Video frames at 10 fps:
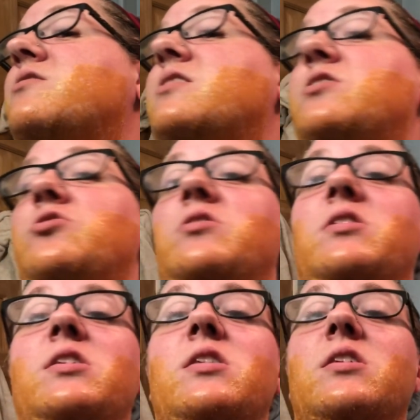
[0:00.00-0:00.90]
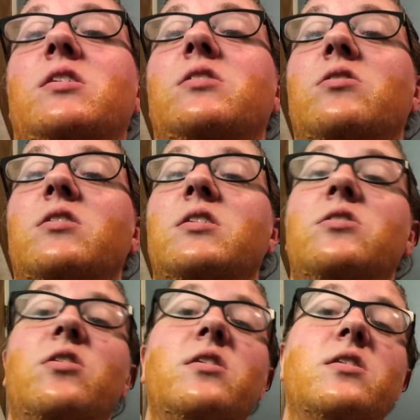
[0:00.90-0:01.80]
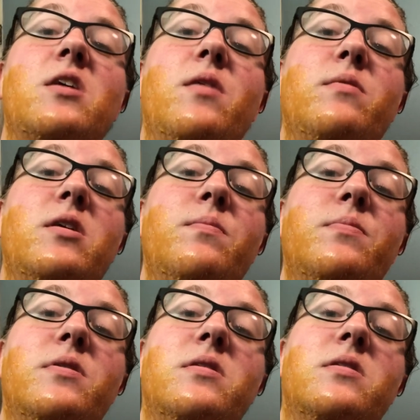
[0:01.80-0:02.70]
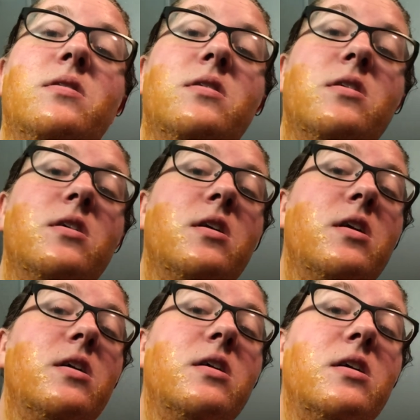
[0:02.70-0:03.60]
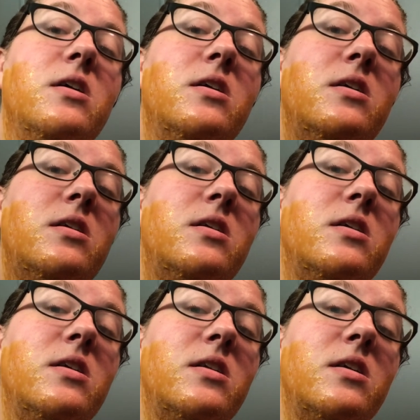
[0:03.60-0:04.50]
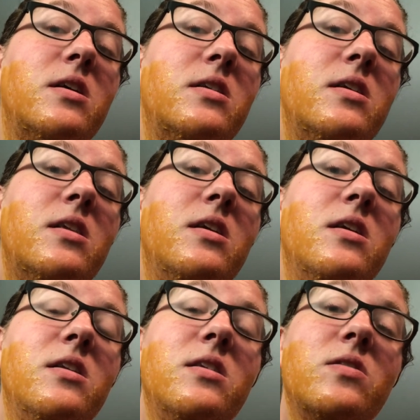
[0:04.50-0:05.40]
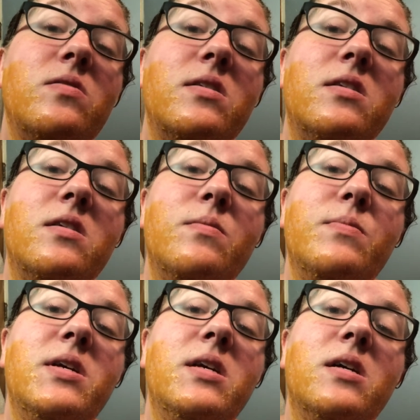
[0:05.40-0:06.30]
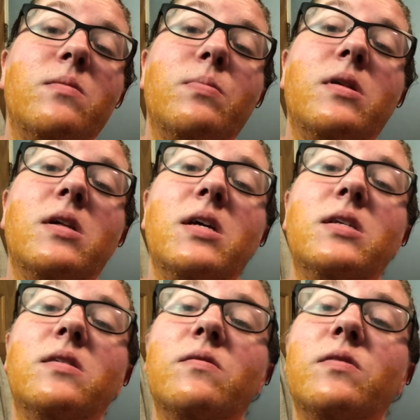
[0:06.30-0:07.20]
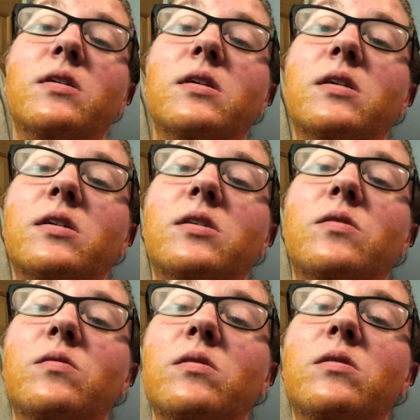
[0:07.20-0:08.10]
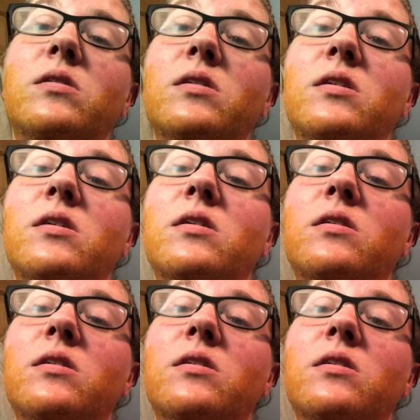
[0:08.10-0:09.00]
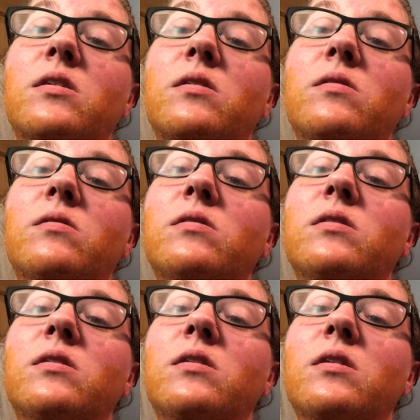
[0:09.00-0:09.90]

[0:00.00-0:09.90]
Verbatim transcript: And as you can see, this is already starting to come up. And it does say that it's going to be unpleasant feeling, so we will see how this goes.